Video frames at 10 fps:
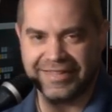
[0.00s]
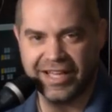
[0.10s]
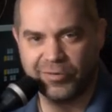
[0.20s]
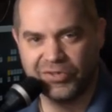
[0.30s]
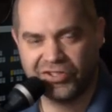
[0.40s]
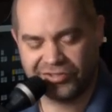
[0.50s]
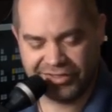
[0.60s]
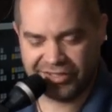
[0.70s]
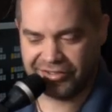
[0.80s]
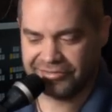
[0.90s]

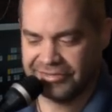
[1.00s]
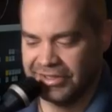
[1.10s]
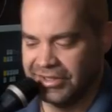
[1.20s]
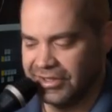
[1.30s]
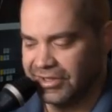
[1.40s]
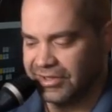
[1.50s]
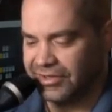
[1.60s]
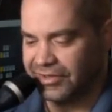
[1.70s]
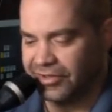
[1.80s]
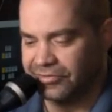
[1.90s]
acquisition either.
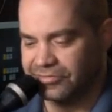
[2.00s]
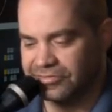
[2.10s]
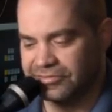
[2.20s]
So.